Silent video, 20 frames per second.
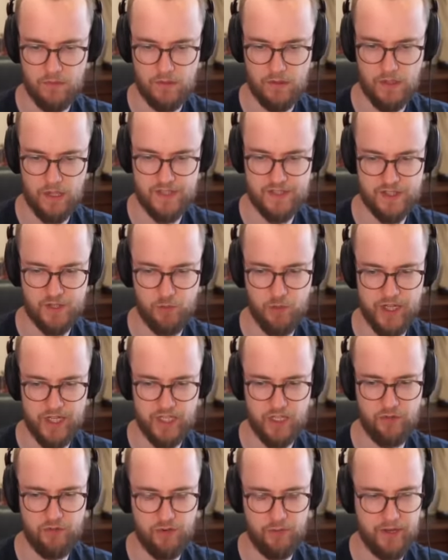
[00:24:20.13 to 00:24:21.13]
It's the
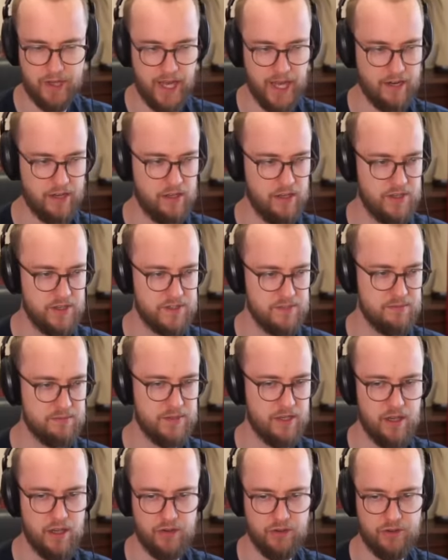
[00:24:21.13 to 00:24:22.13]
window from Cataclysm.
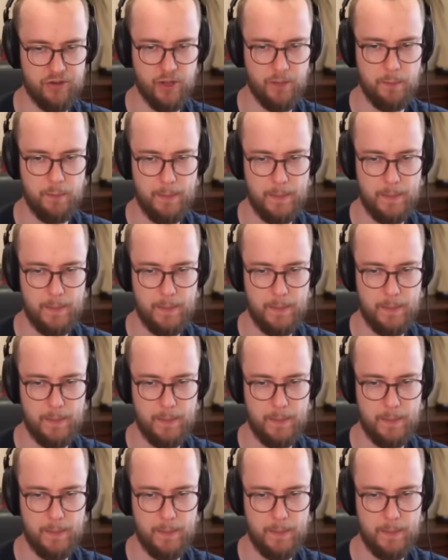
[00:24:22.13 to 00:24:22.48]
Yeah, okay.